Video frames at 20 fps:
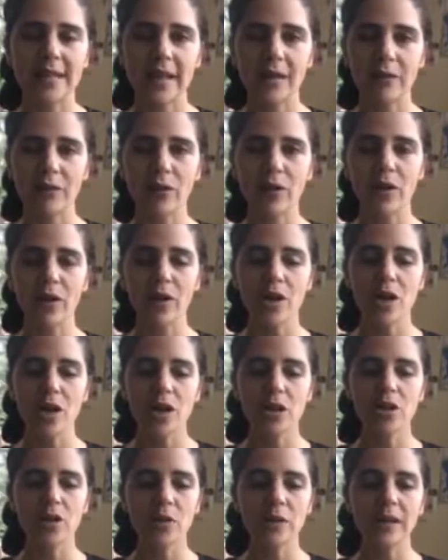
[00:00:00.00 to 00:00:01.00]
If we're
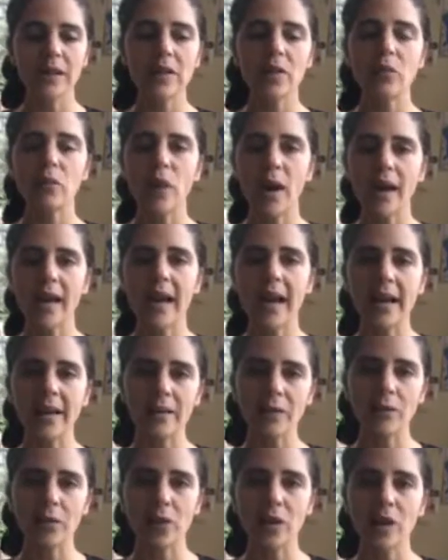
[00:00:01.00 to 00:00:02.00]
doing the right kind
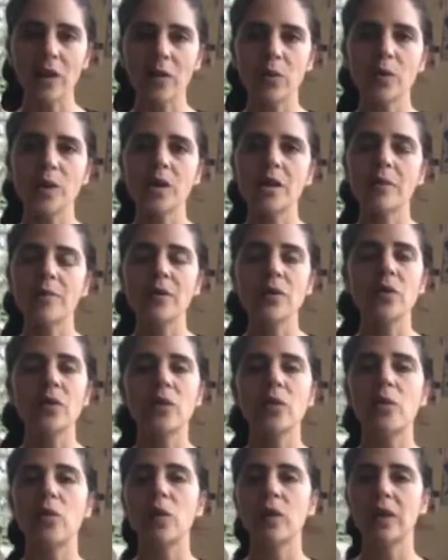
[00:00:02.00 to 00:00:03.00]
of work, we're going to be
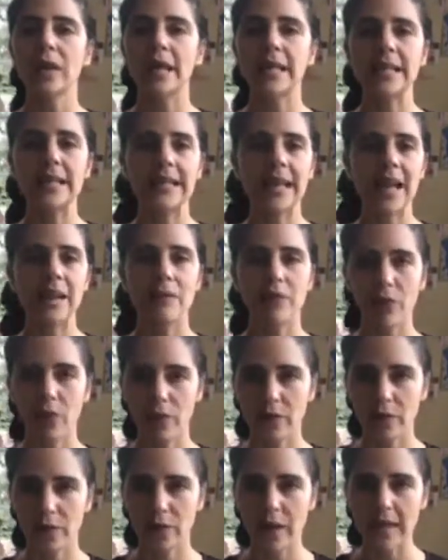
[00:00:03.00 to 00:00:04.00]
rewarded
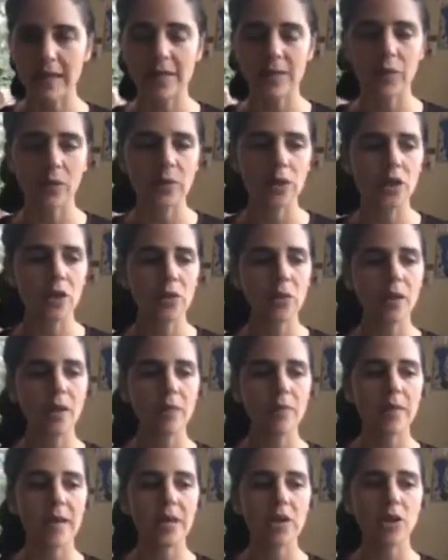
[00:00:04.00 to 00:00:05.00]
tenfold, right? So we just want
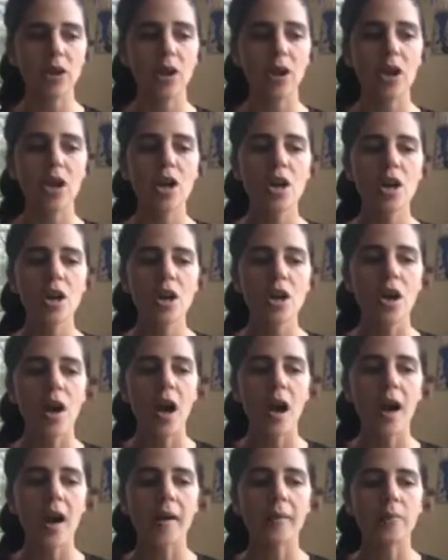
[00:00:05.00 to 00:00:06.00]
to make sure
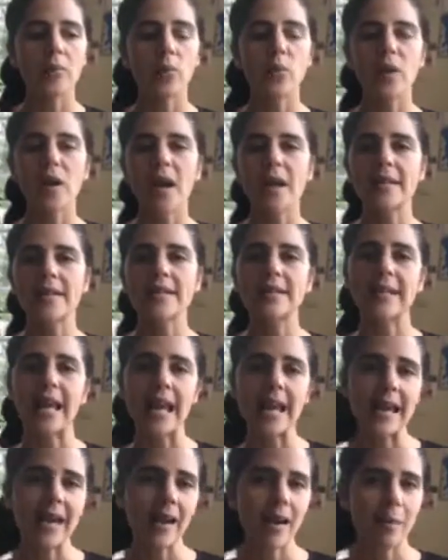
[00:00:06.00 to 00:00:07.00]
we're not
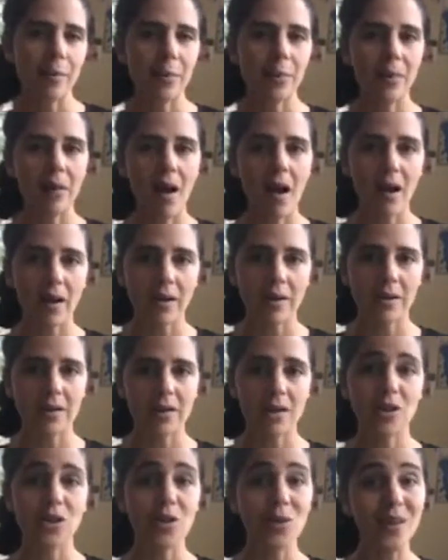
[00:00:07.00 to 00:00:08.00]
setting up
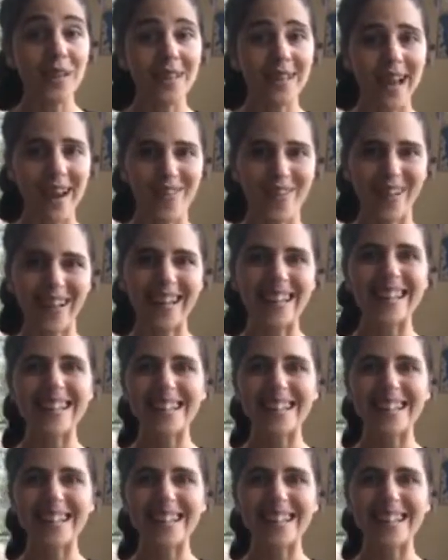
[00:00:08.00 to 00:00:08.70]
blocks to doing that work.